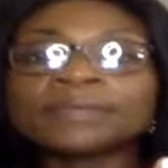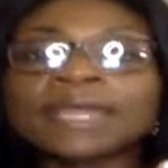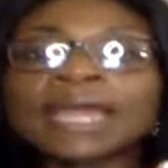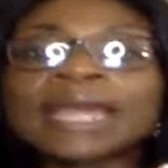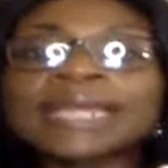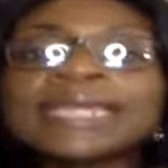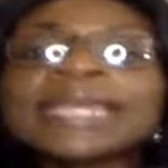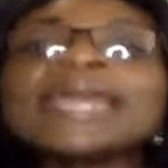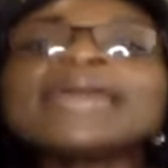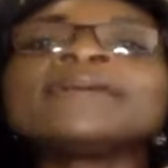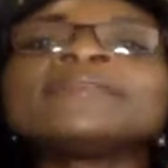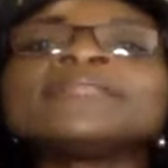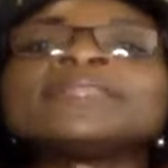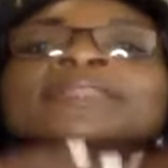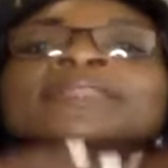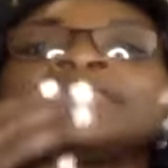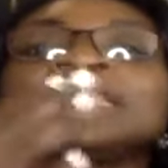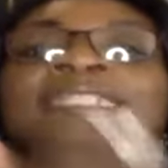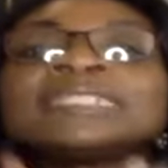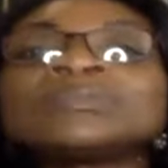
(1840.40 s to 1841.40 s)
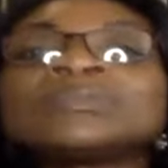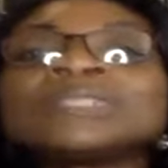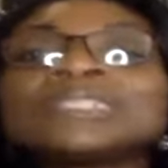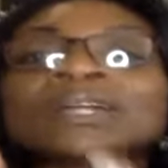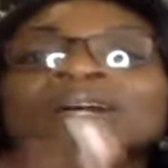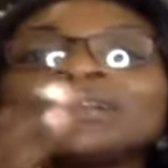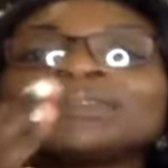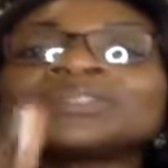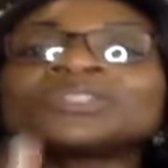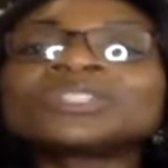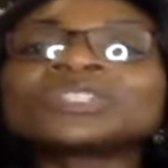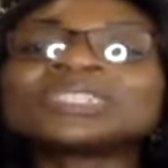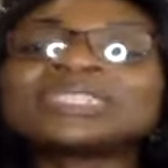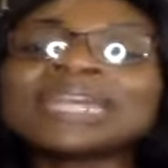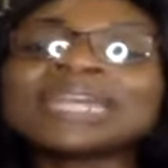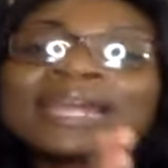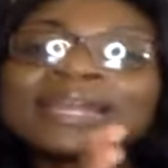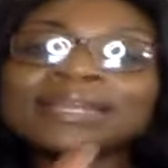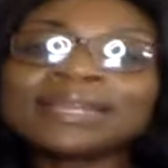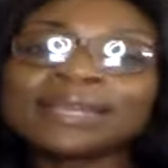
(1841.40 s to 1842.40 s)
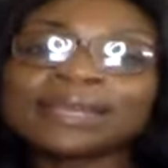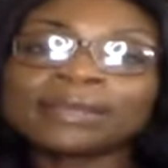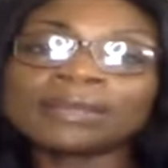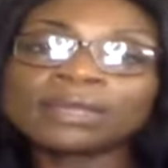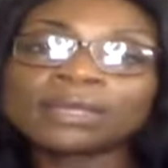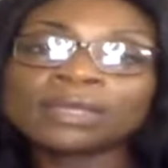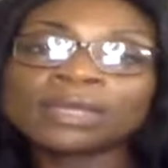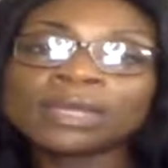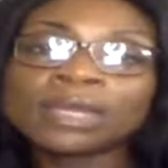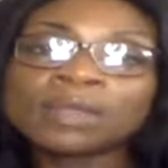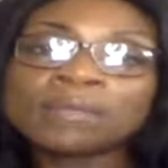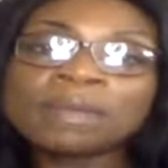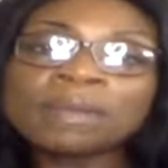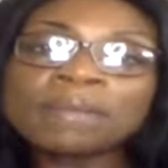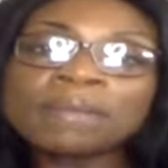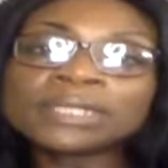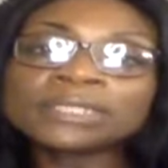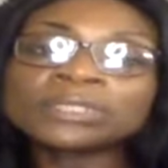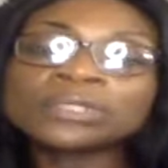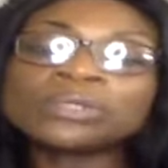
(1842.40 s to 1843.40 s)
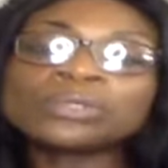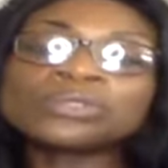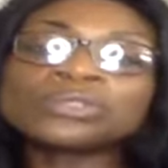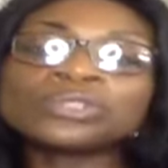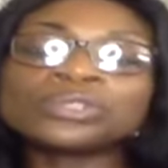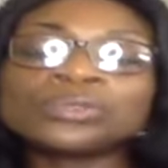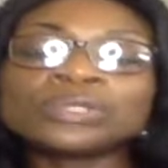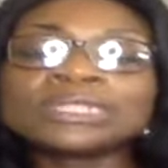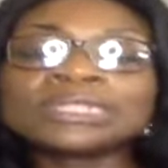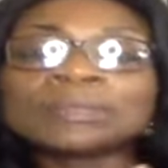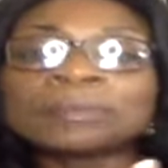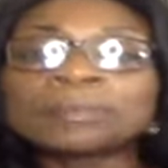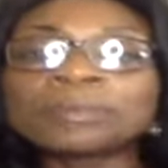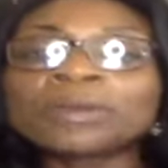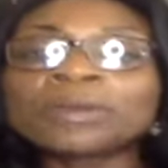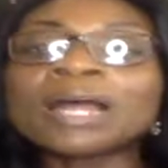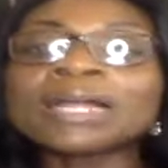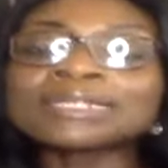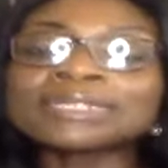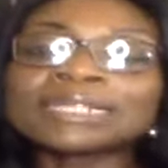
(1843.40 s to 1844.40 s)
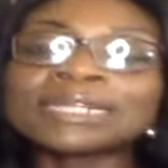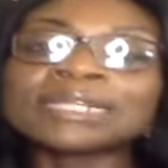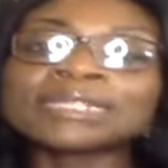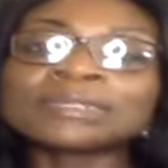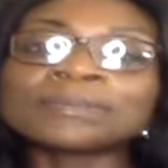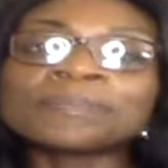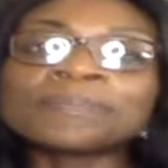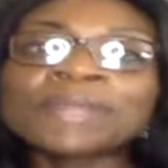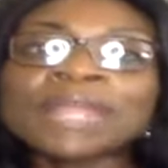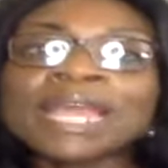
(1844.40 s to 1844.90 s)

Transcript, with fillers: Again, this was understanding Remember, I told you it's a process,